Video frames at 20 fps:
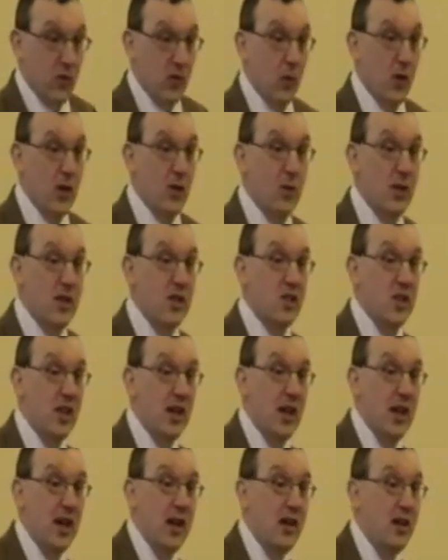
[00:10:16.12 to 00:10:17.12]
So when we
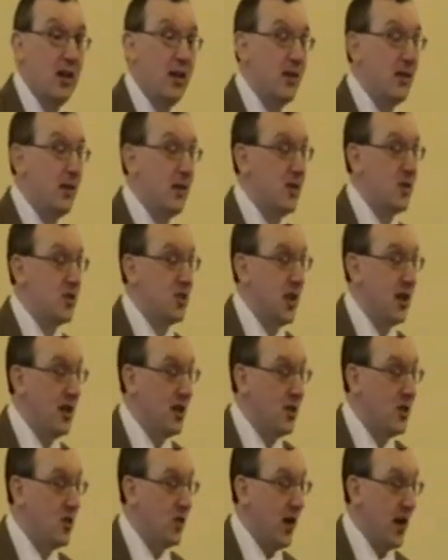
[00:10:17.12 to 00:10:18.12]
say that
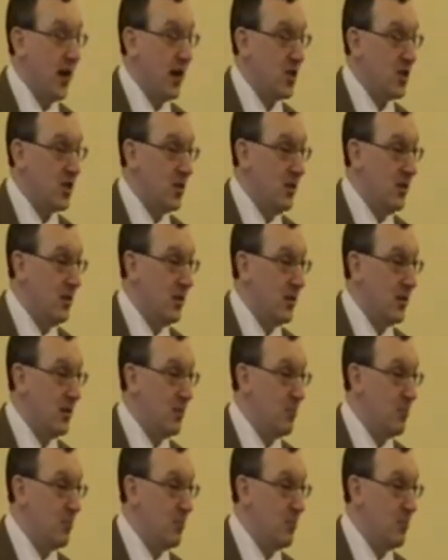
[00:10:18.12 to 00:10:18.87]
satisfaction,